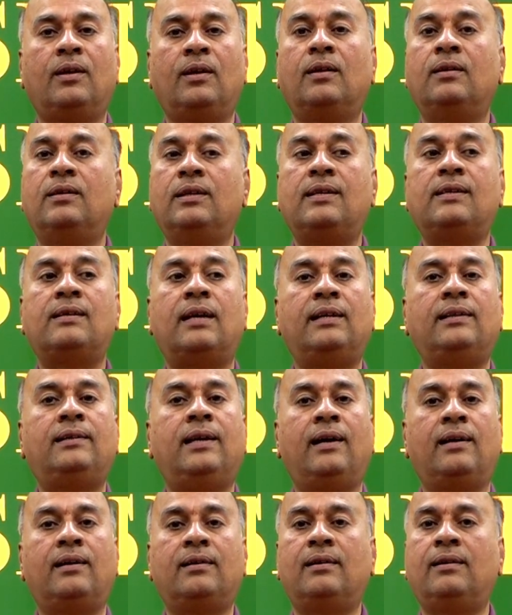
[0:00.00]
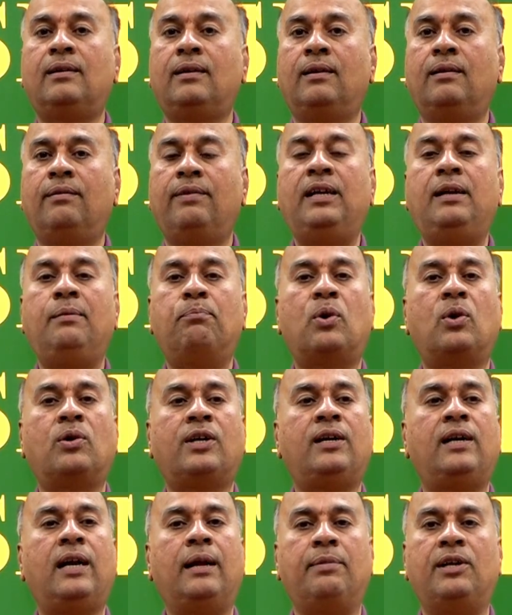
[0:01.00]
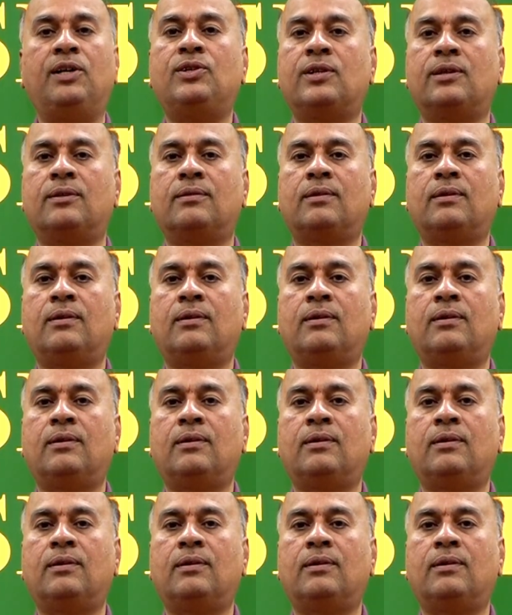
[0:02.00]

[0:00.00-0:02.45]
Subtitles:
This is another very important dimension.